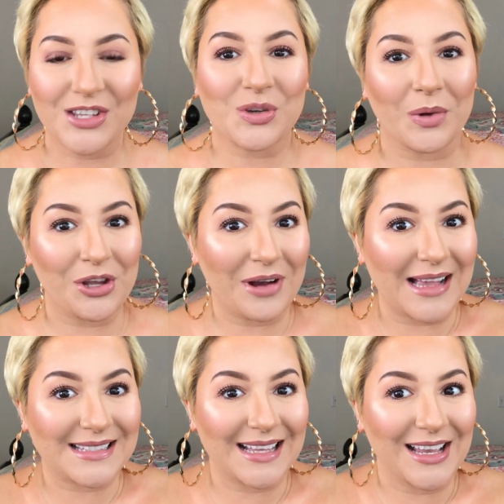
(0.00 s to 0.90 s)
So what do you
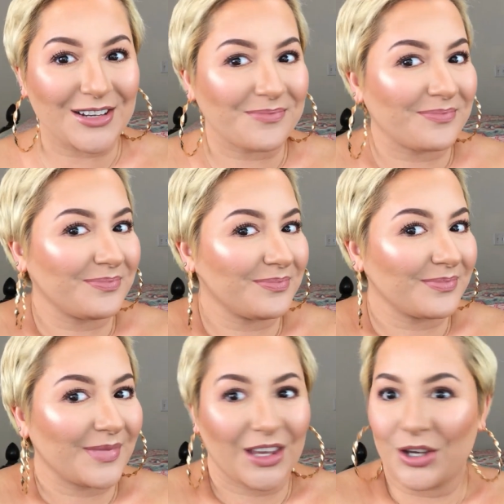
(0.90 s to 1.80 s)
guys think?
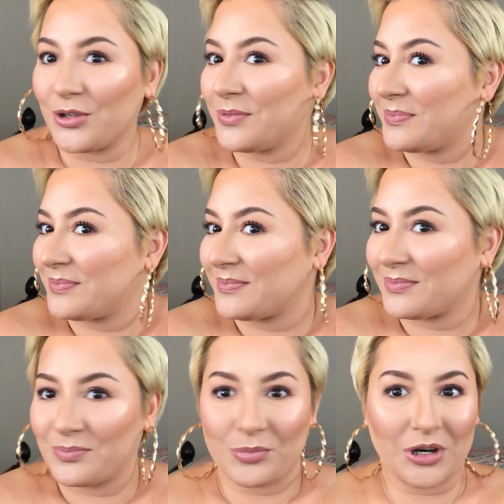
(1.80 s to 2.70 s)
Cute?
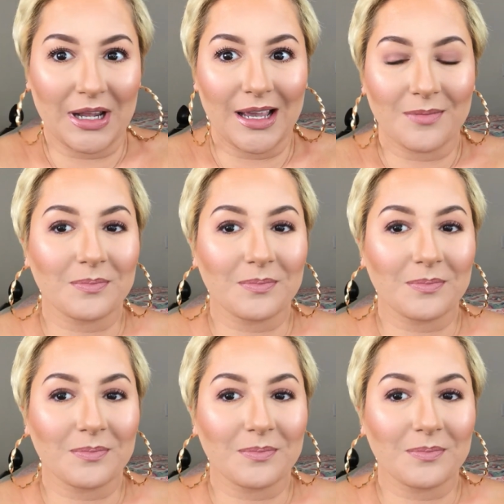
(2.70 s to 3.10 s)
Pretty?